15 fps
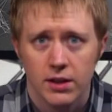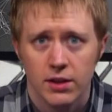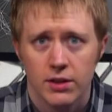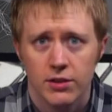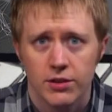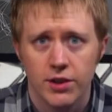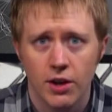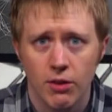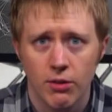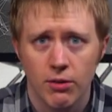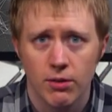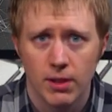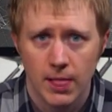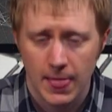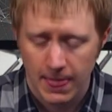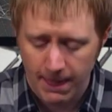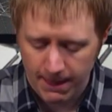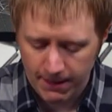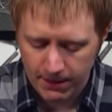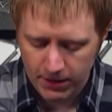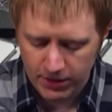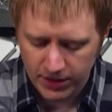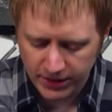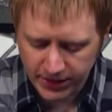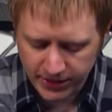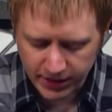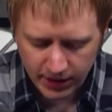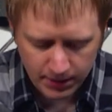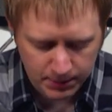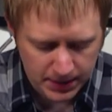So this is
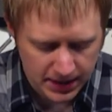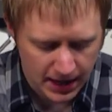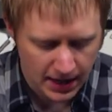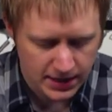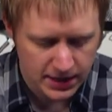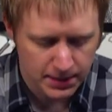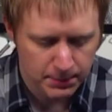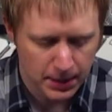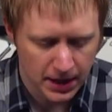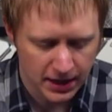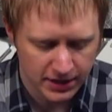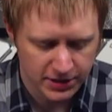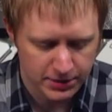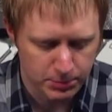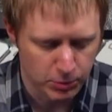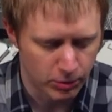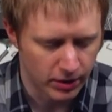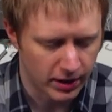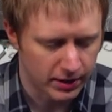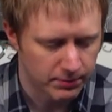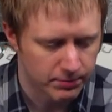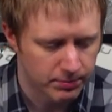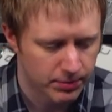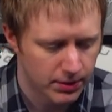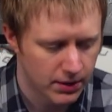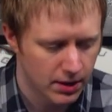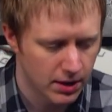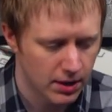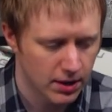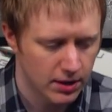going to be the idea behind smoothing.
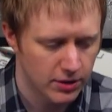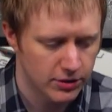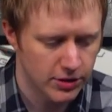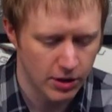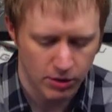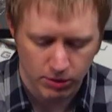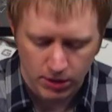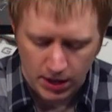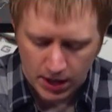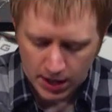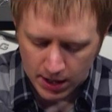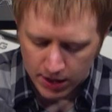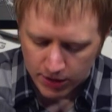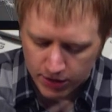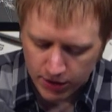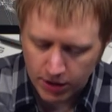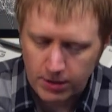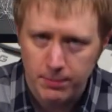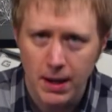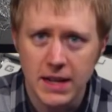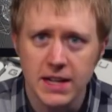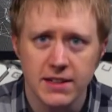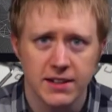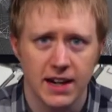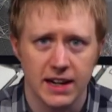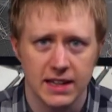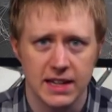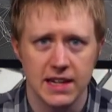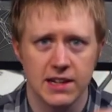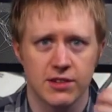So there are many
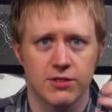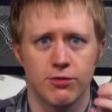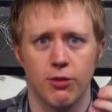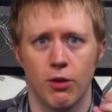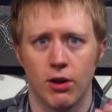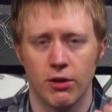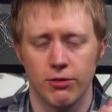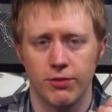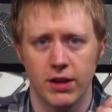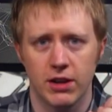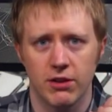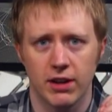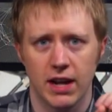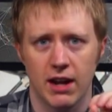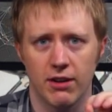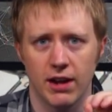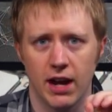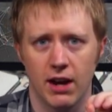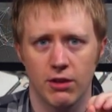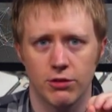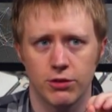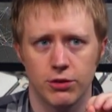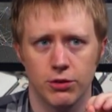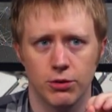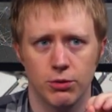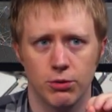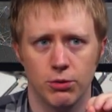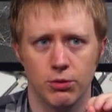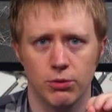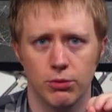techniques for figuring out how
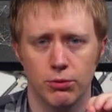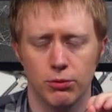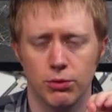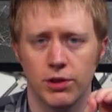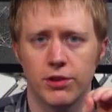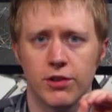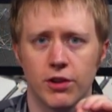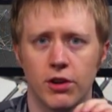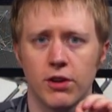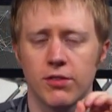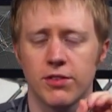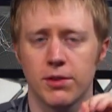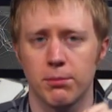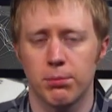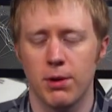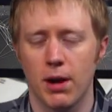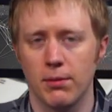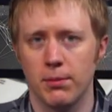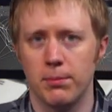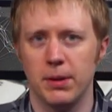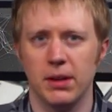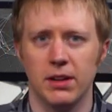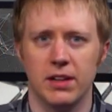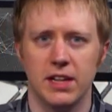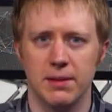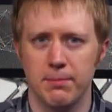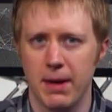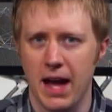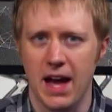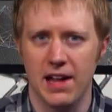to reserve some probability
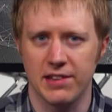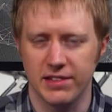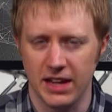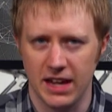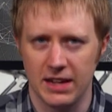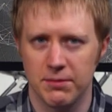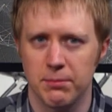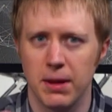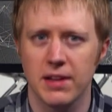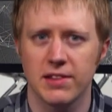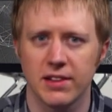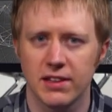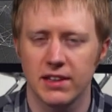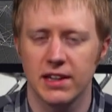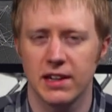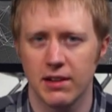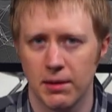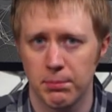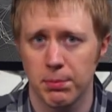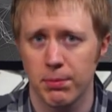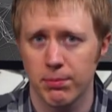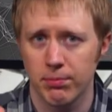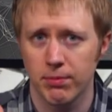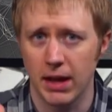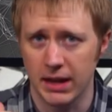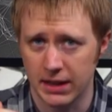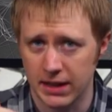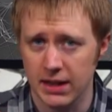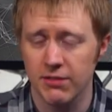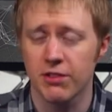mass and basically
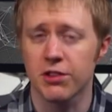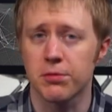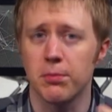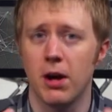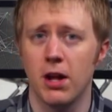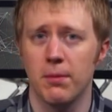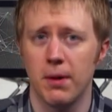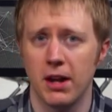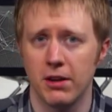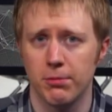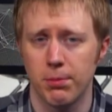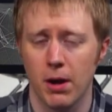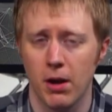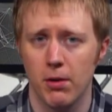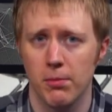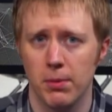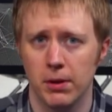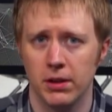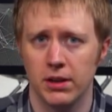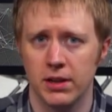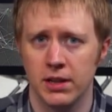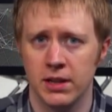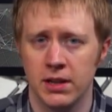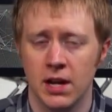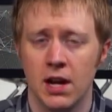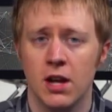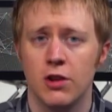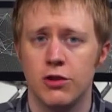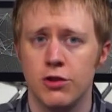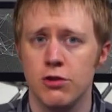like give a small amount of probability
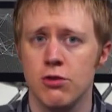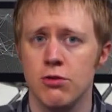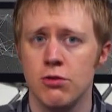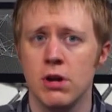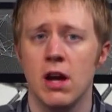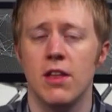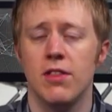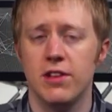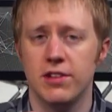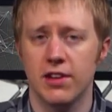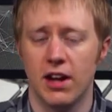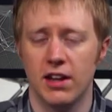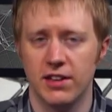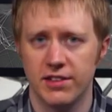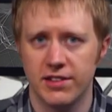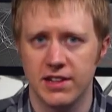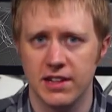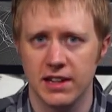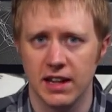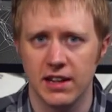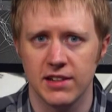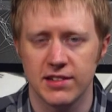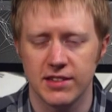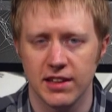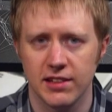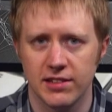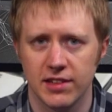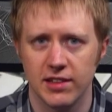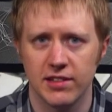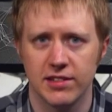to these unseen
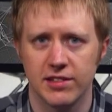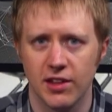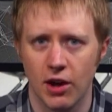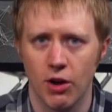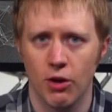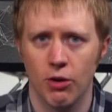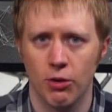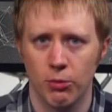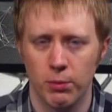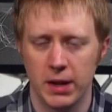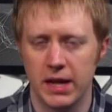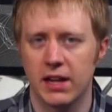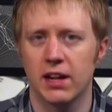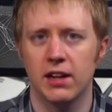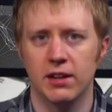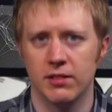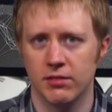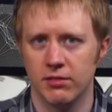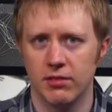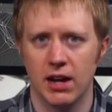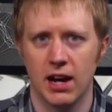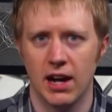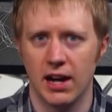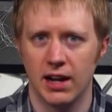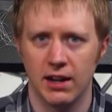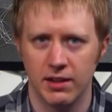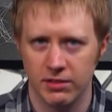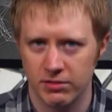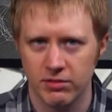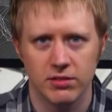instances so we can
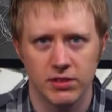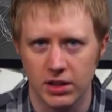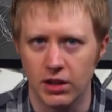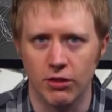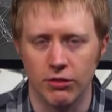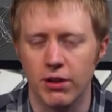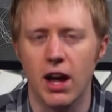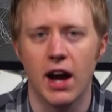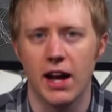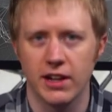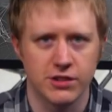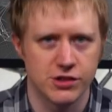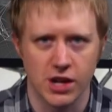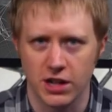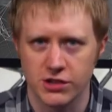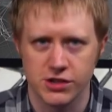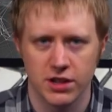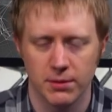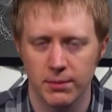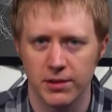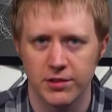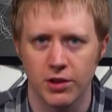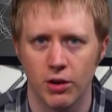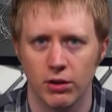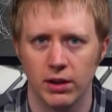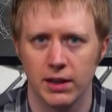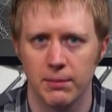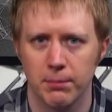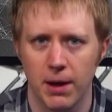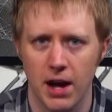uh, you know not judge them as totally
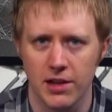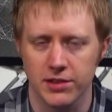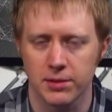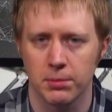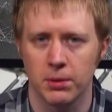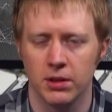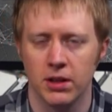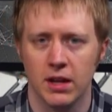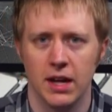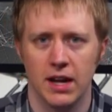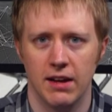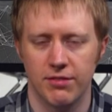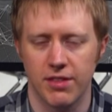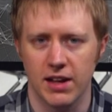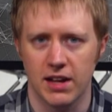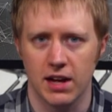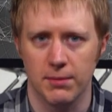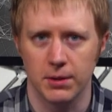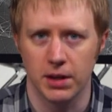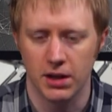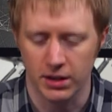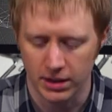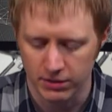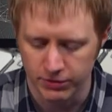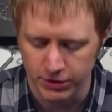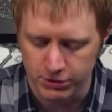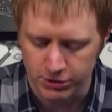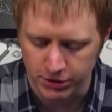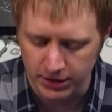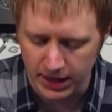impossible if they come along in
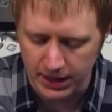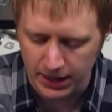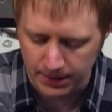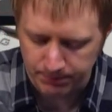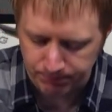future data.